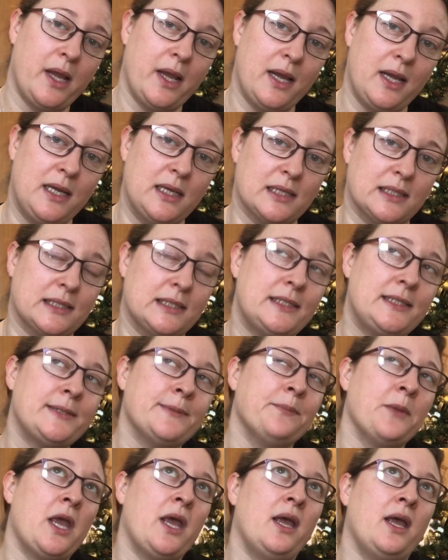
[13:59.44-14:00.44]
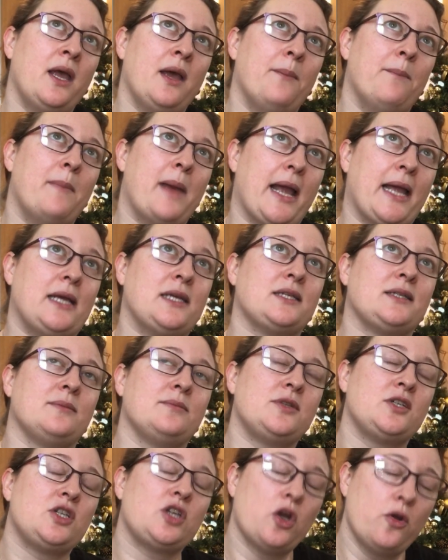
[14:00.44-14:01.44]
is make
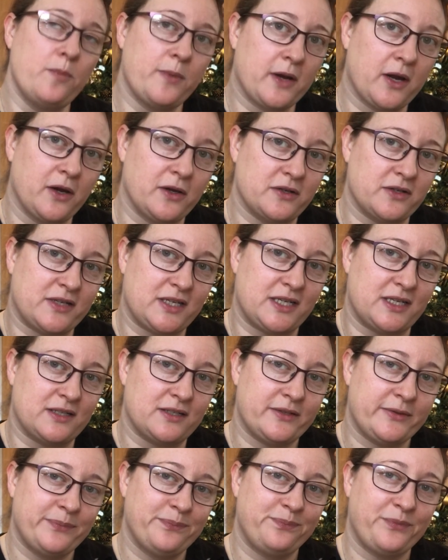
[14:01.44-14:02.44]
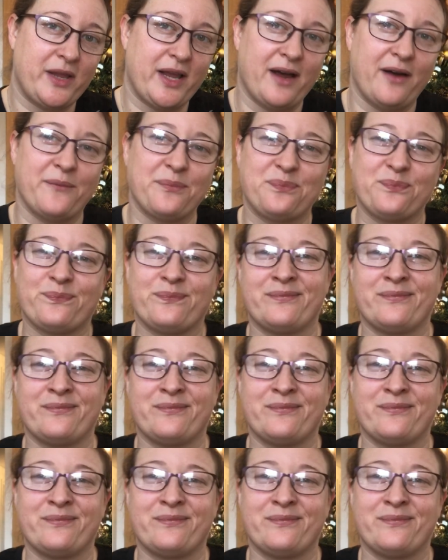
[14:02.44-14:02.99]
some soap cozies. Now,